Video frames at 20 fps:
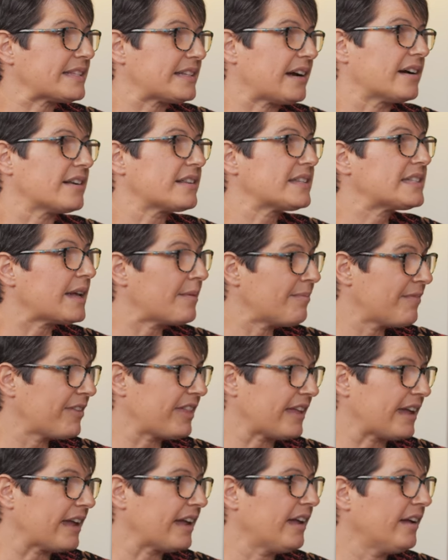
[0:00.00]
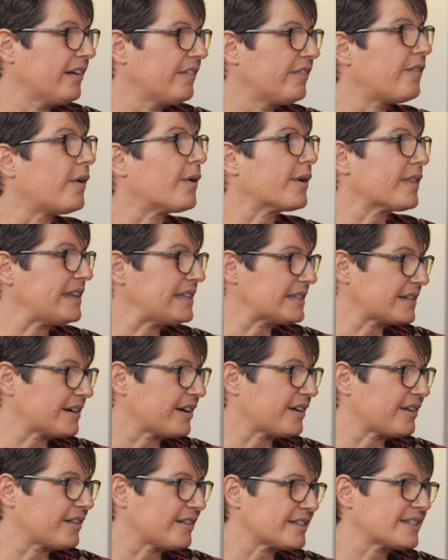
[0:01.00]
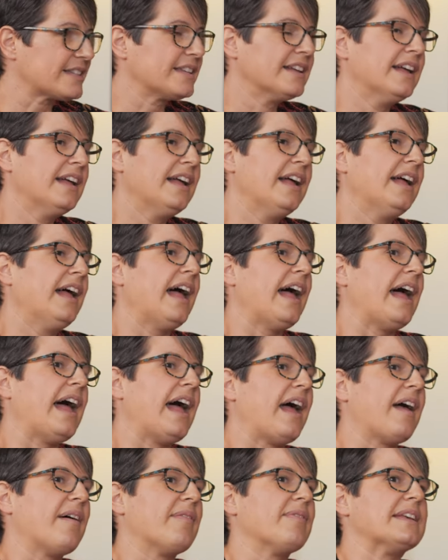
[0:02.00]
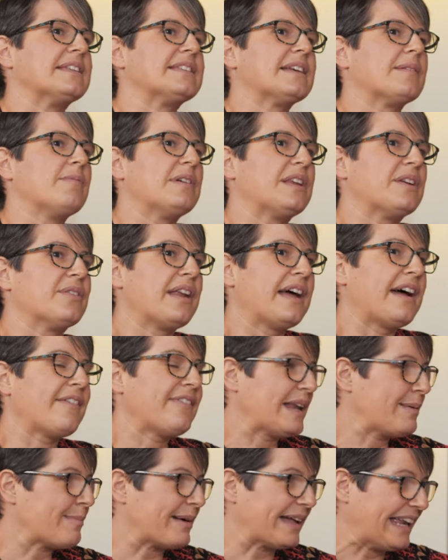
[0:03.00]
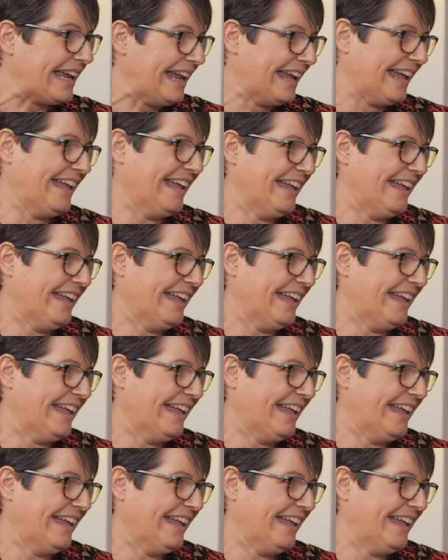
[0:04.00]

and start something for these girls? And mm. Um, they said, we don't have any money.